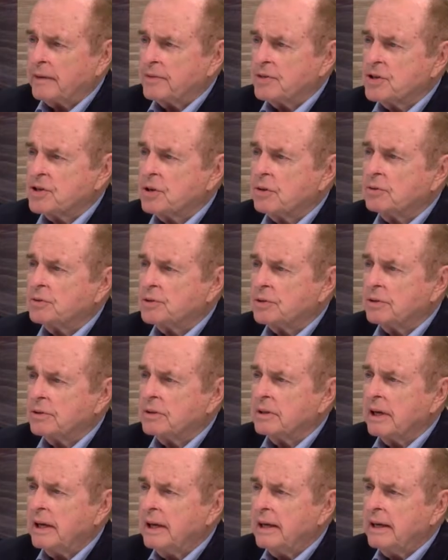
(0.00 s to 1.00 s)
of
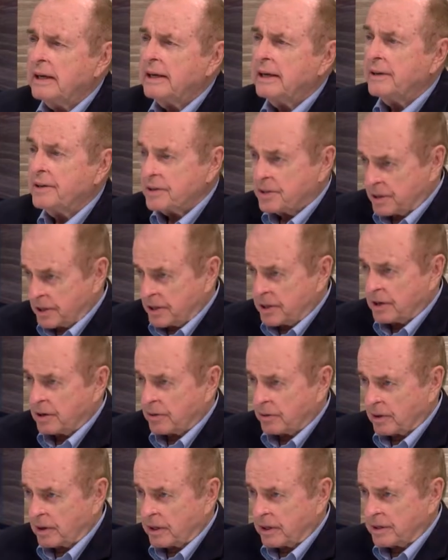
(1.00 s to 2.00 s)
social
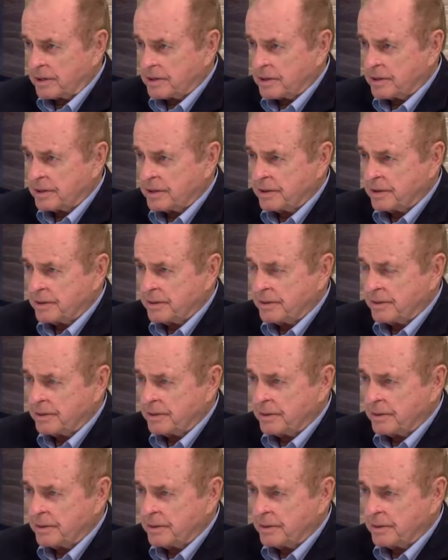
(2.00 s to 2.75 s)
insecurities. Social